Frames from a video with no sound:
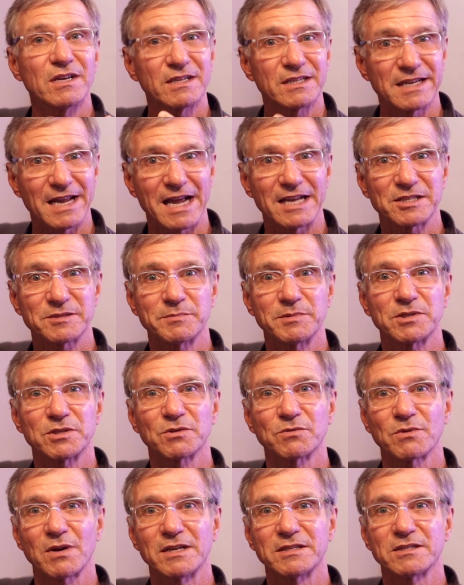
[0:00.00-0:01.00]
attachment
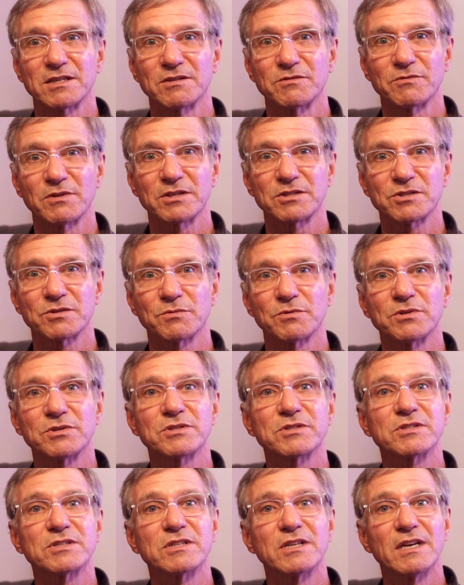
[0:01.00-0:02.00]
to rites and
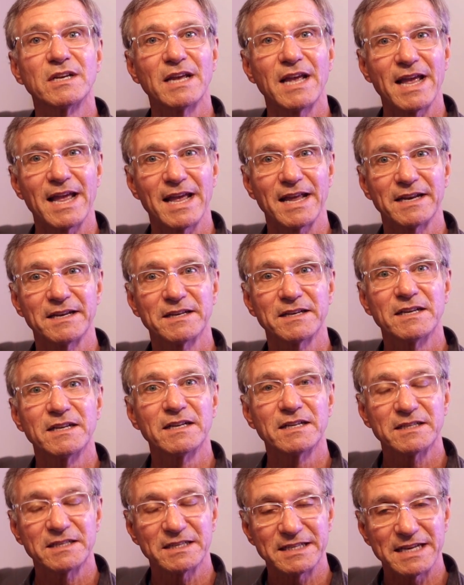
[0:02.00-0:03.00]
rituals, and
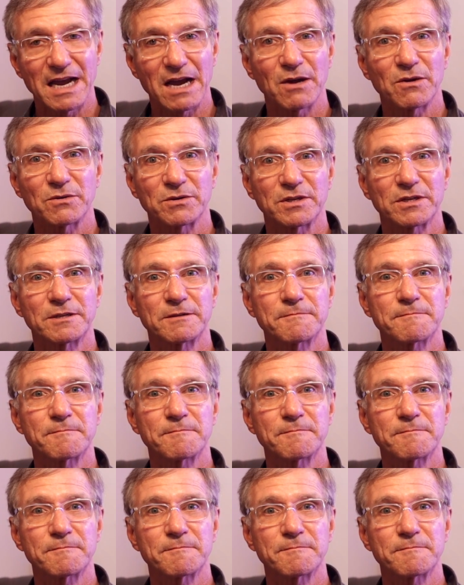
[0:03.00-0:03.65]
doubt.